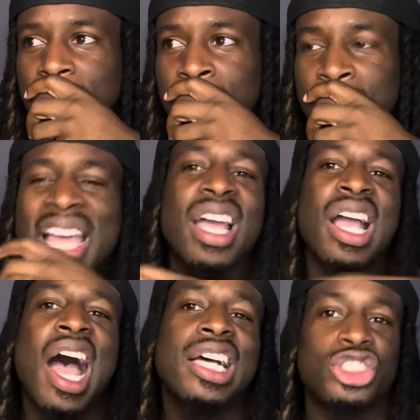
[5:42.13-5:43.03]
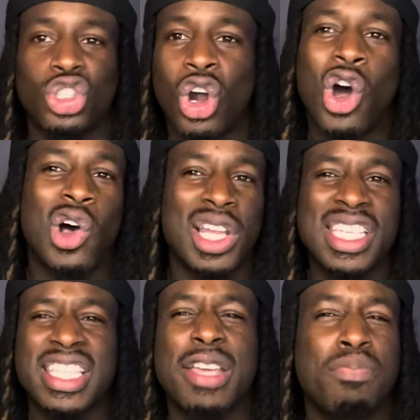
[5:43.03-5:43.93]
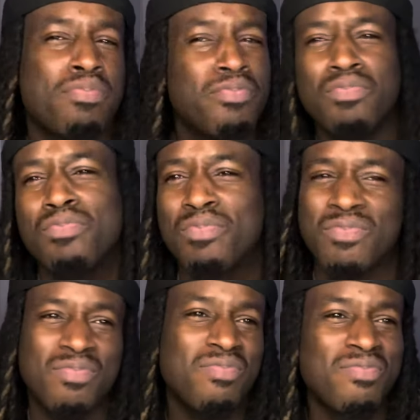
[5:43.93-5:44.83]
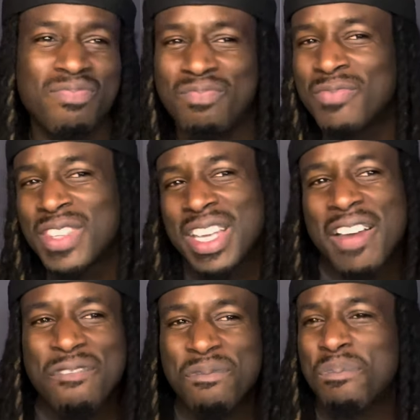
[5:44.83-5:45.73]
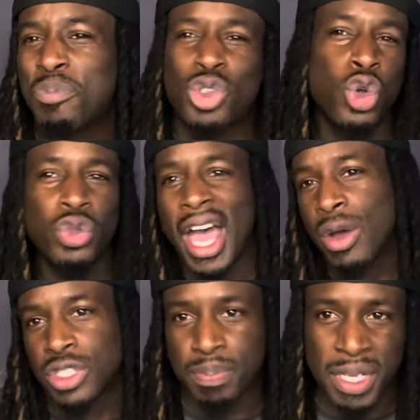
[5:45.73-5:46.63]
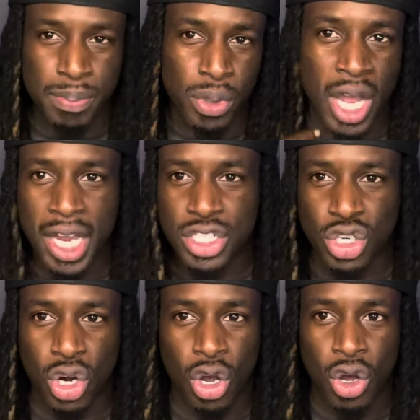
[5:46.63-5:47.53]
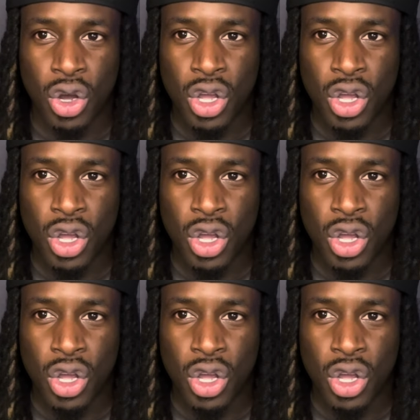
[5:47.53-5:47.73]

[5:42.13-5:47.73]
like a concert hall. Let's say 2,000 people concert hall.